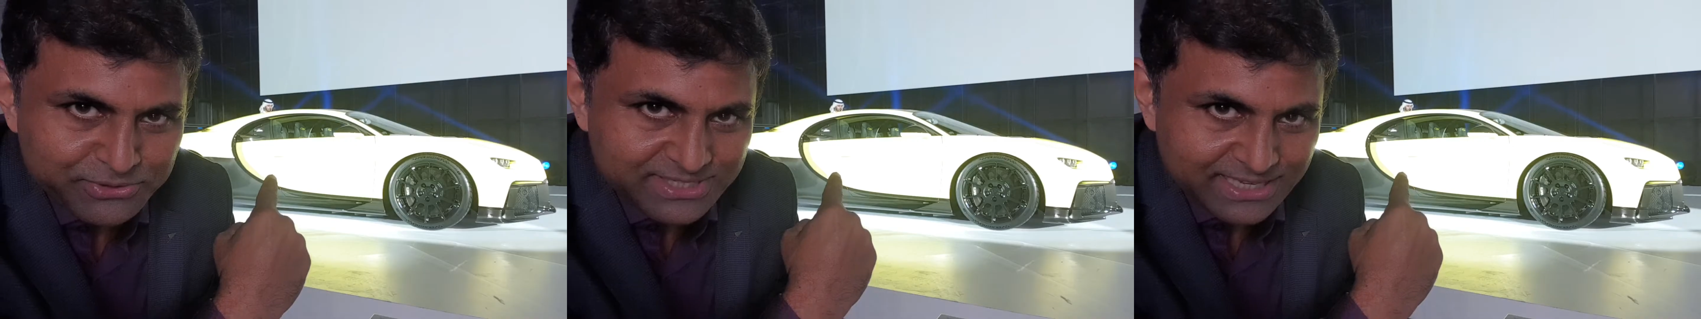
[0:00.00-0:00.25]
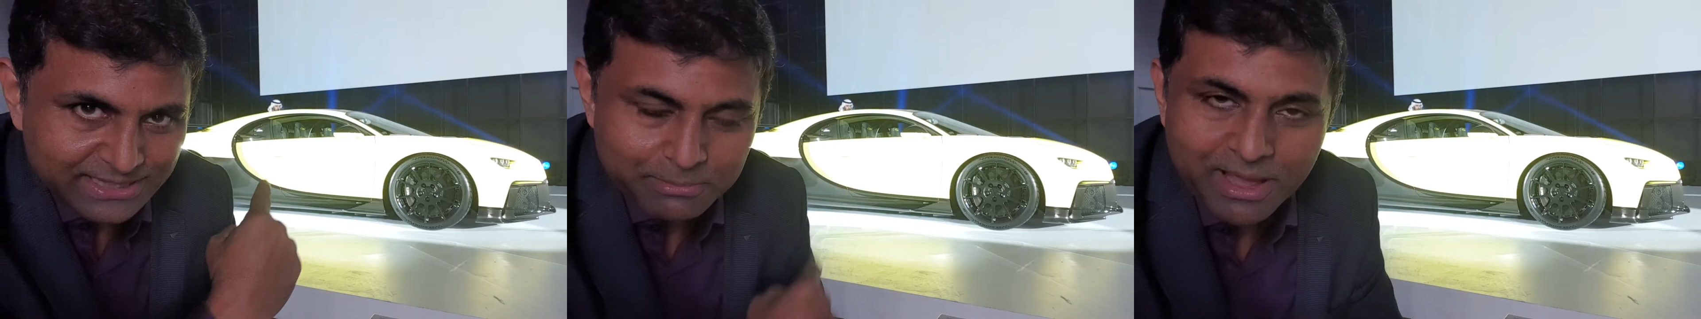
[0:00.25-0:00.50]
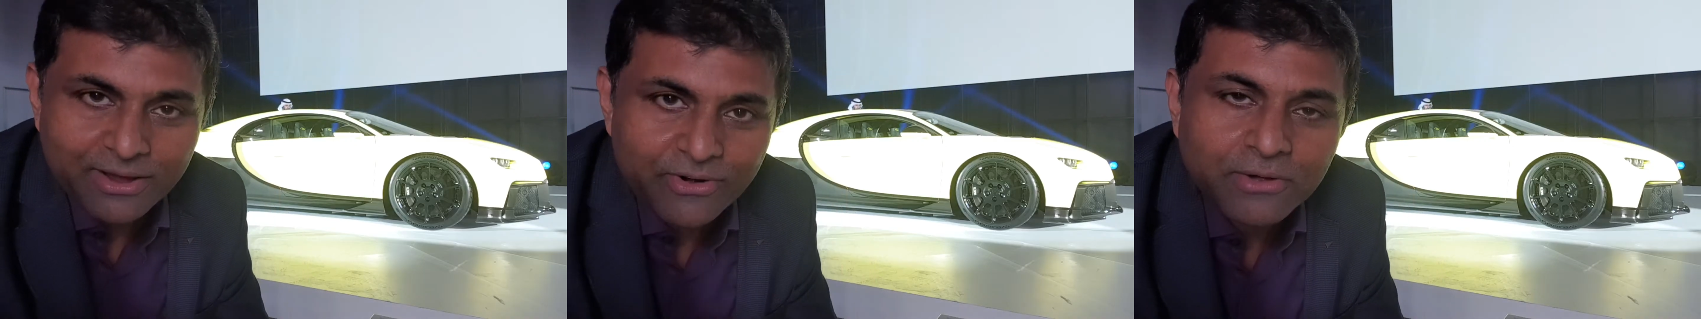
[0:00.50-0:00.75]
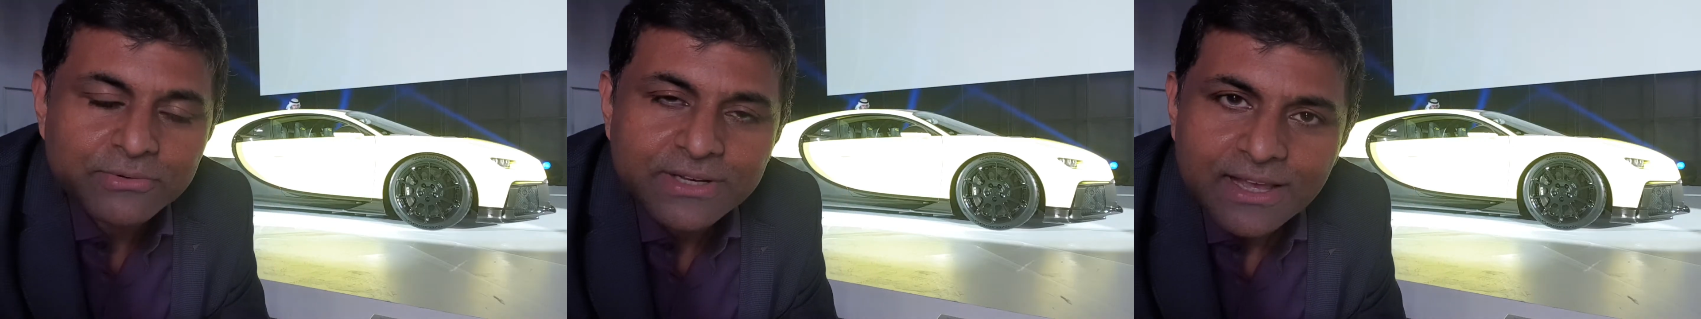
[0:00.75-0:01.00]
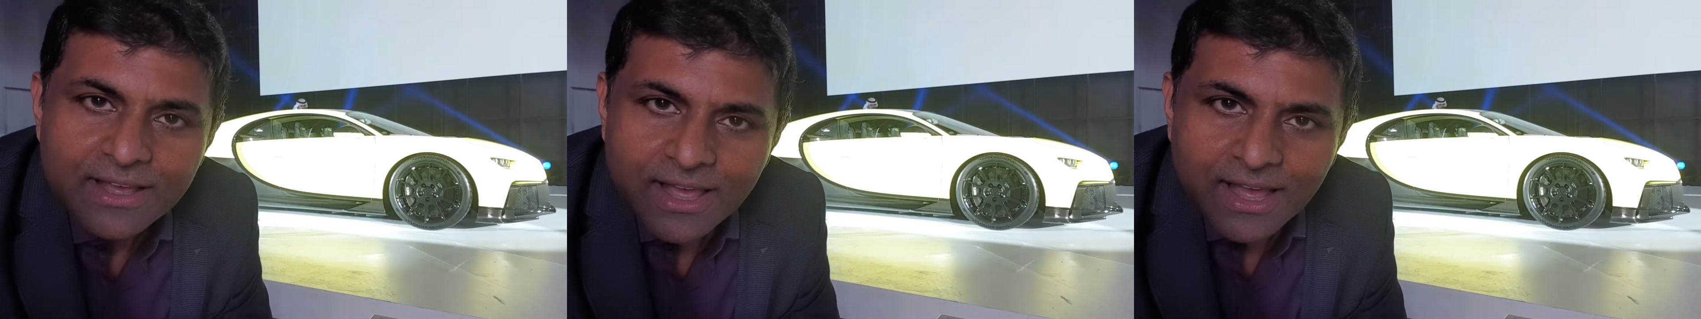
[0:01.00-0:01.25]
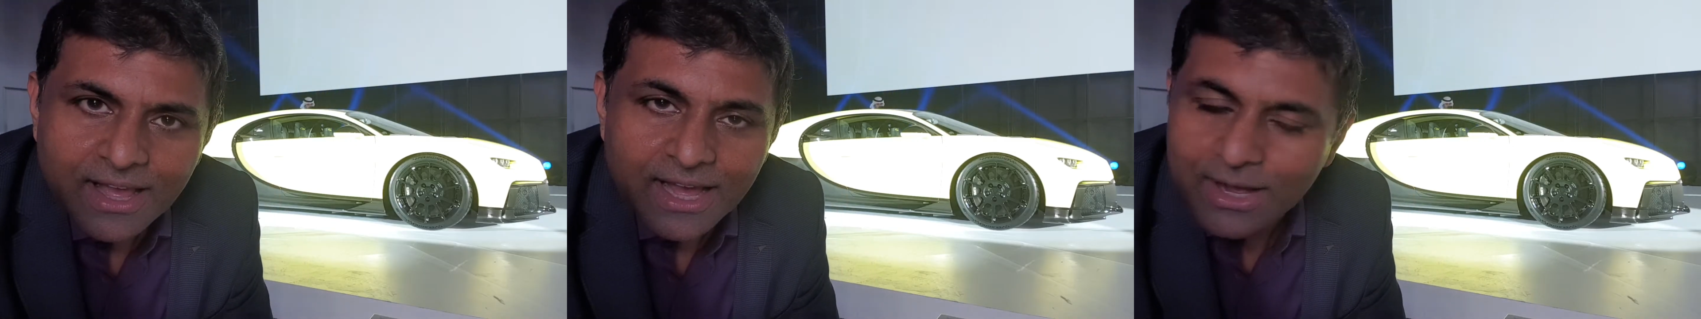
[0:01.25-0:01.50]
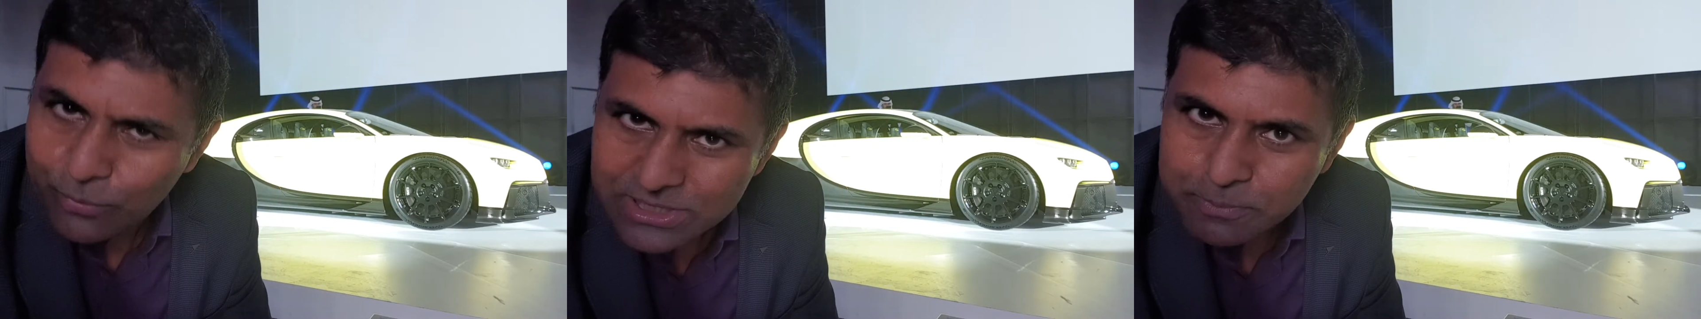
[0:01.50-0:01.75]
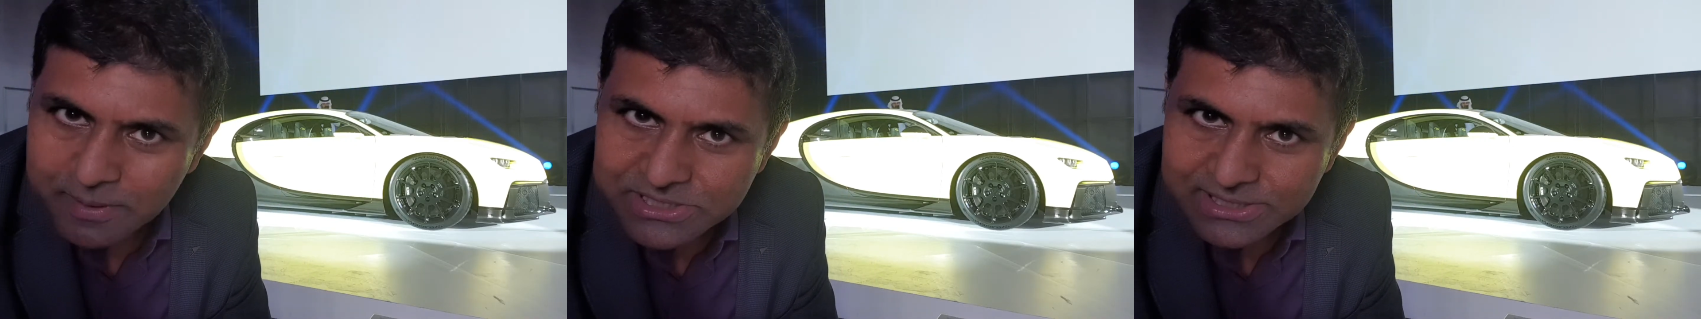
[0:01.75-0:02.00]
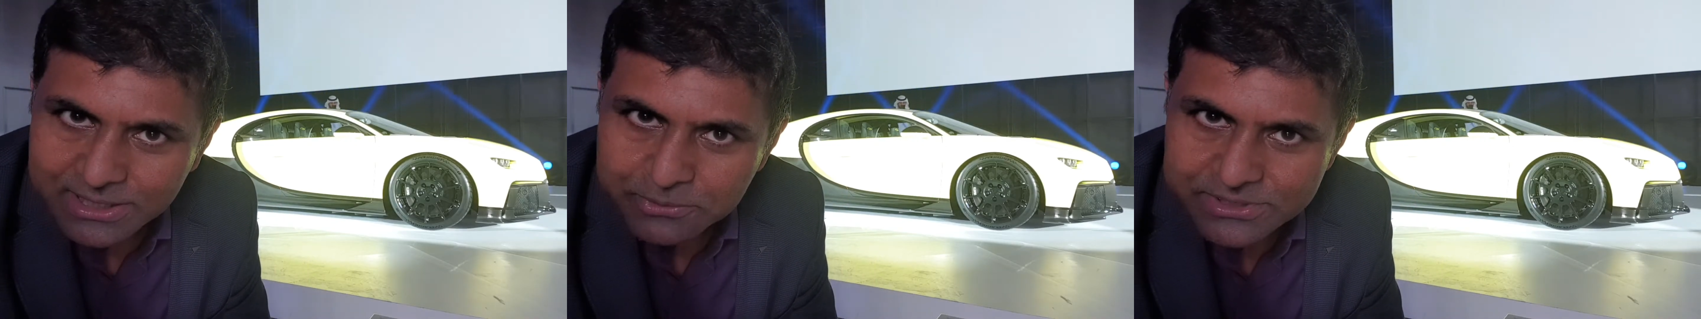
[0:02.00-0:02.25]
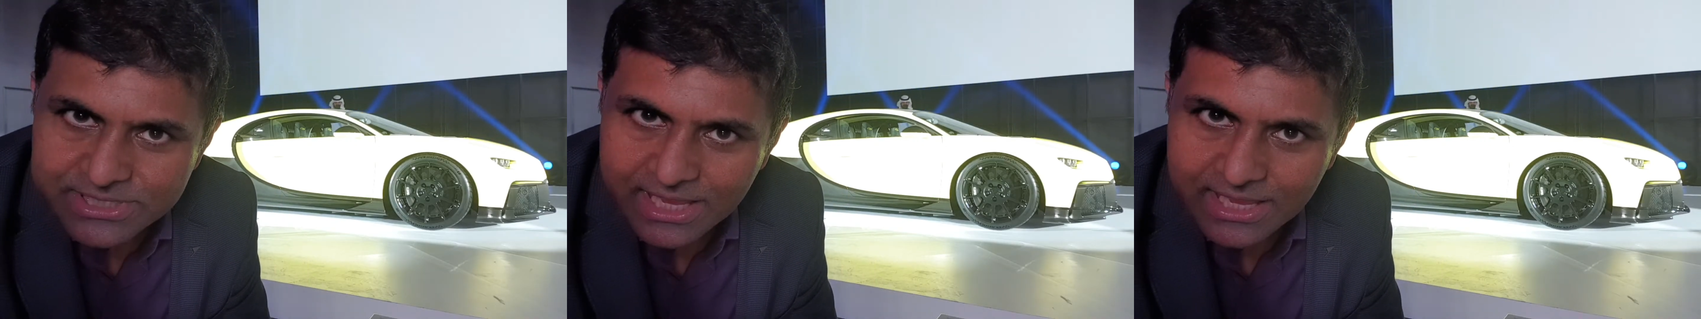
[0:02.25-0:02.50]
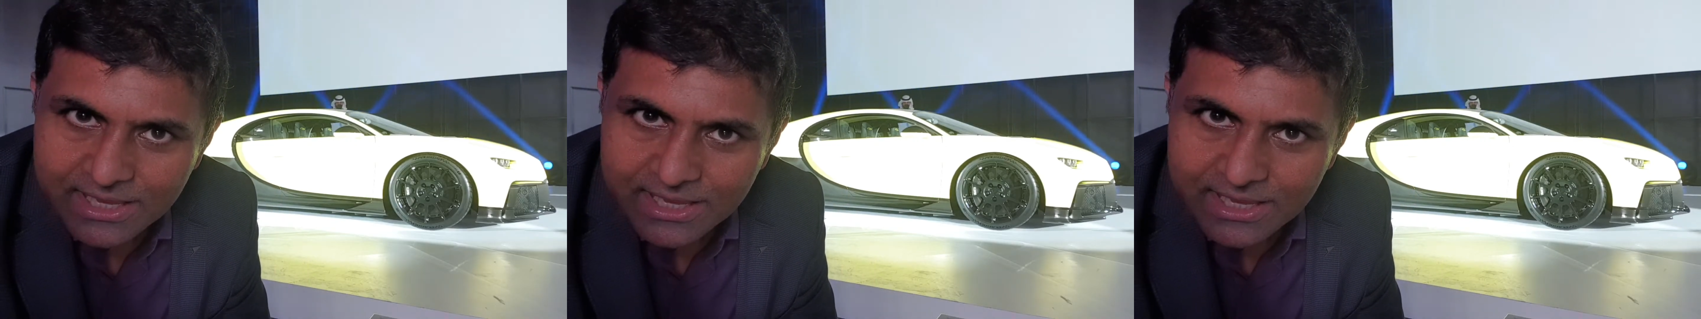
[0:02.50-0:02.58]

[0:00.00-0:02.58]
see in the background. Quite special, I would say.